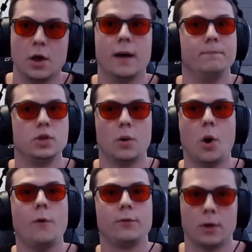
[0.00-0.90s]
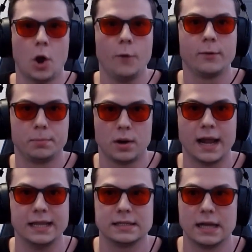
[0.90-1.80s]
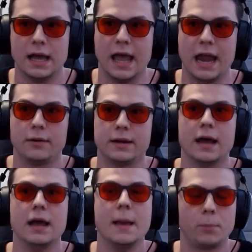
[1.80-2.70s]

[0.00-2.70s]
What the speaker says: overpriced area.